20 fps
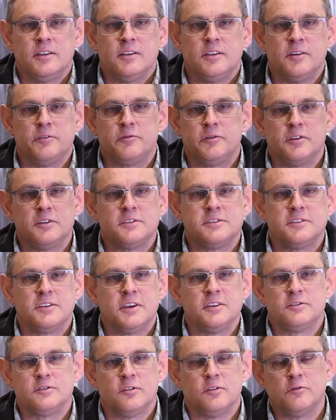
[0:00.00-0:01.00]
different
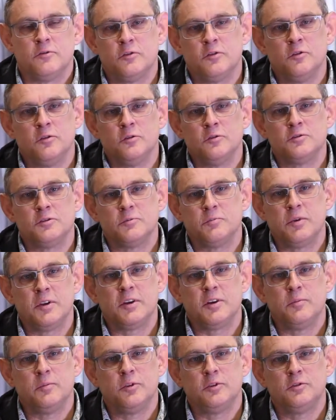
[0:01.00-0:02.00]
sets of rules
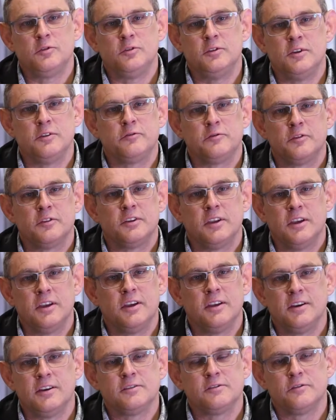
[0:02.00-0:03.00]
applicable to different
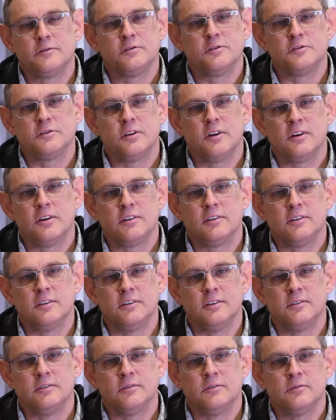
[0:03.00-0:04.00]
areas of
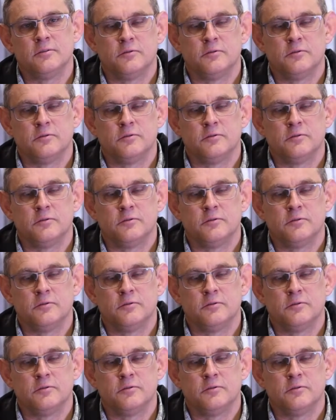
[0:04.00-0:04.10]
society.